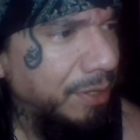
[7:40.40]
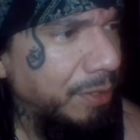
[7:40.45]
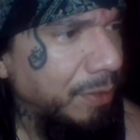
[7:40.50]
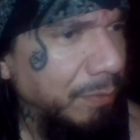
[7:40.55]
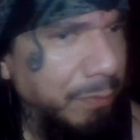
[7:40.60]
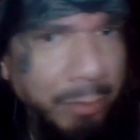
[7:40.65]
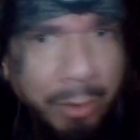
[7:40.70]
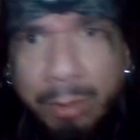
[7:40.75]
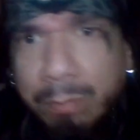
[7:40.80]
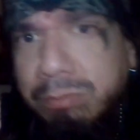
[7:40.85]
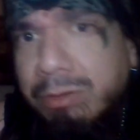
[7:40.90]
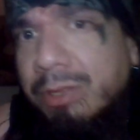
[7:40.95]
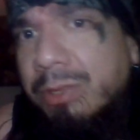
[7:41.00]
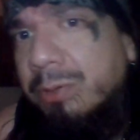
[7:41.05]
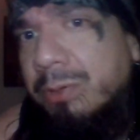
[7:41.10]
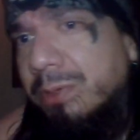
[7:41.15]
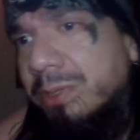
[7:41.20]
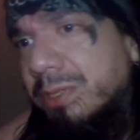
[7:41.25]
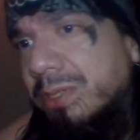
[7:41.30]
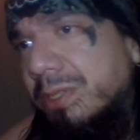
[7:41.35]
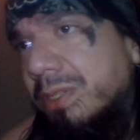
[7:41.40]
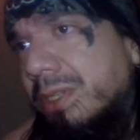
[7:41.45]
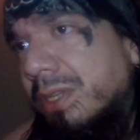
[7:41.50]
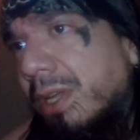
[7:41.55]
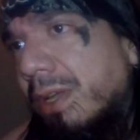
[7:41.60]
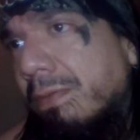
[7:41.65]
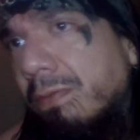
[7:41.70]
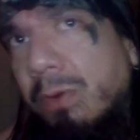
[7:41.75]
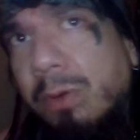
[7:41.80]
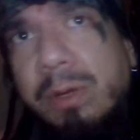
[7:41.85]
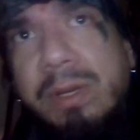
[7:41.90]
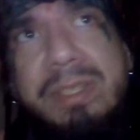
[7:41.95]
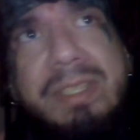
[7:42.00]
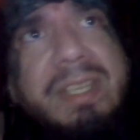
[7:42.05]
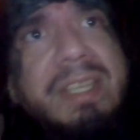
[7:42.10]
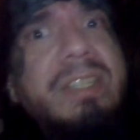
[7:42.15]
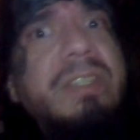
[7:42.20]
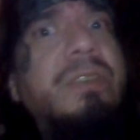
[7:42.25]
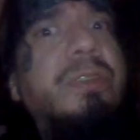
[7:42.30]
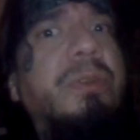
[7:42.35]
for our brothers, for our
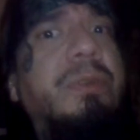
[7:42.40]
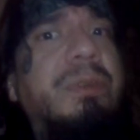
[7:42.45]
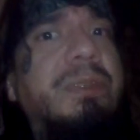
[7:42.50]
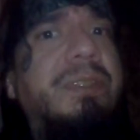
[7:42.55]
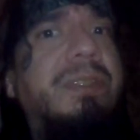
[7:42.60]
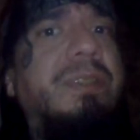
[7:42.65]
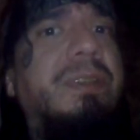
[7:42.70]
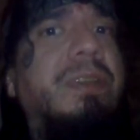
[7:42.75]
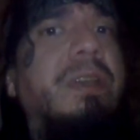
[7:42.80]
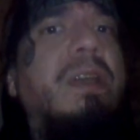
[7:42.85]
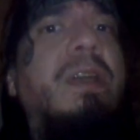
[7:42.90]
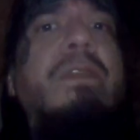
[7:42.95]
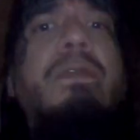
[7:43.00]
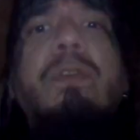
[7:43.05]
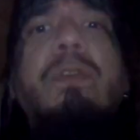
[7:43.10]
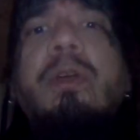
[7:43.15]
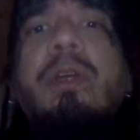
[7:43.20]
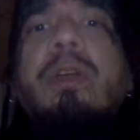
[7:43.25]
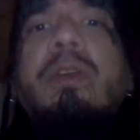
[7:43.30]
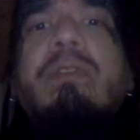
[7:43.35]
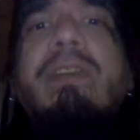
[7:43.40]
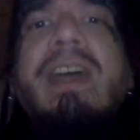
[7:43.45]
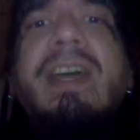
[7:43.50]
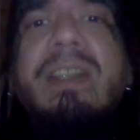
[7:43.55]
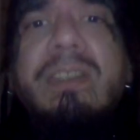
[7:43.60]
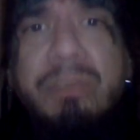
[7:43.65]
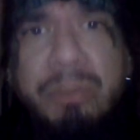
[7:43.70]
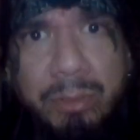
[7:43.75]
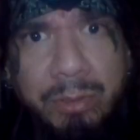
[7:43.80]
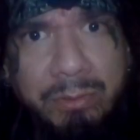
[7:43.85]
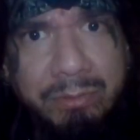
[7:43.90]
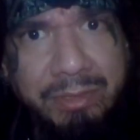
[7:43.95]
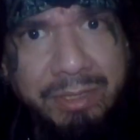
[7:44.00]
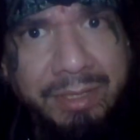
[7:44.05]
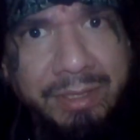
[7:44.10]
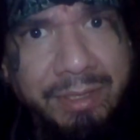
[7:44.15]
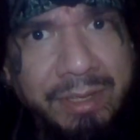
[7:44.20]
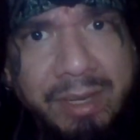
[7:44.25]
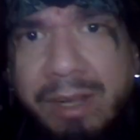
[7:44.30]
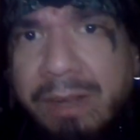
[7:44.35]
sisters, for our
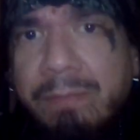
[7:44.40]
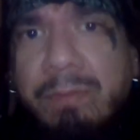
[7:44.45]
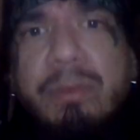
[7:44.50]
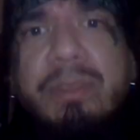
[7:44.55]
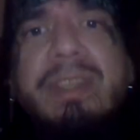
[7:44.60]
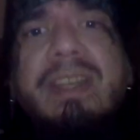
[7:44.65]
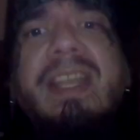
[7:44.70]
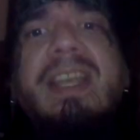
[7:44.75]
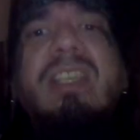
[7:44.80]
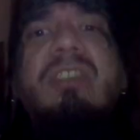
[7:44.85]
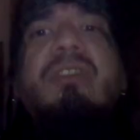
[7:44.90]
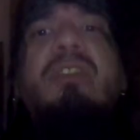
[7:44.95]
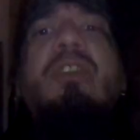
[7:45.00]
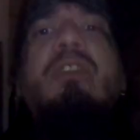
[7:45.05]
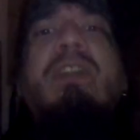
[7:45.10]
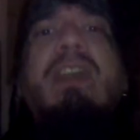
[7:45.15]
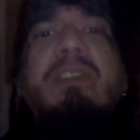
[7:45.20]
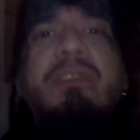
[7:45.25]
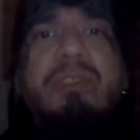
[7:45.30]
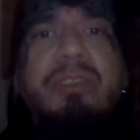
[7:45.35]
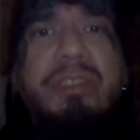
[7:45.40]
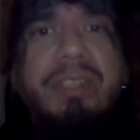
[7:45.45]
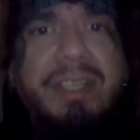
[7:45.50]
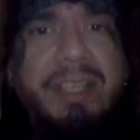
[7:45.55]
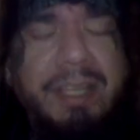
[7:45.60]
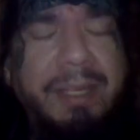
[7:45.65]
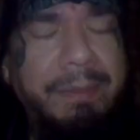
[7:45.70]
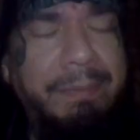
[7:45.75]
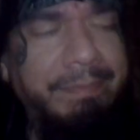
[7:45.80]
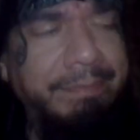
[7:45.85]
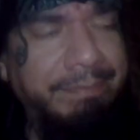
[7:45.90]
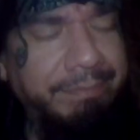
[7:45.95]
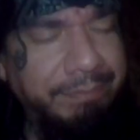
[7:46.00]
grandchildren, for the next generations to come.